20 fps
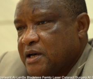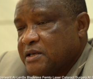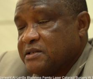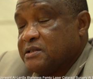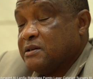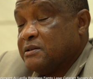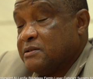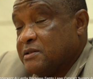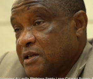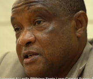
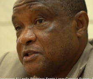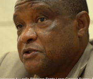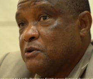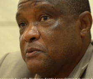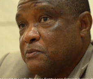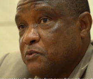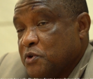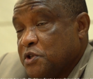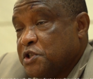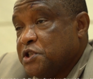as a result
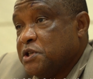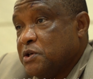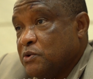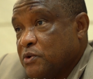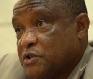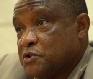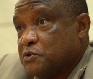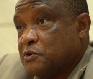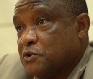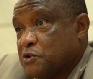of which she
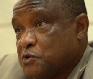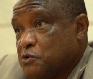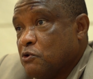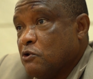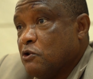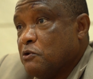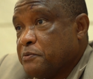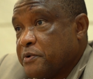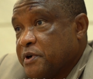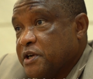was also
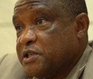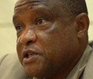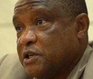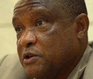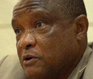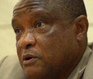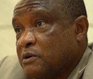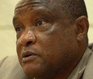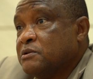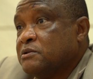
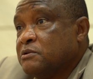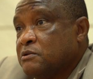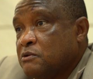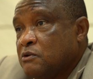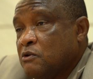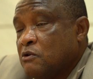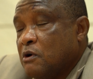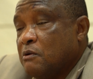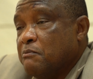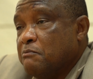operated
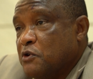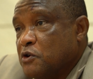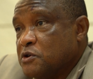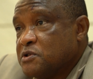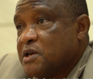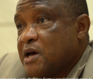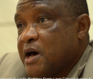on both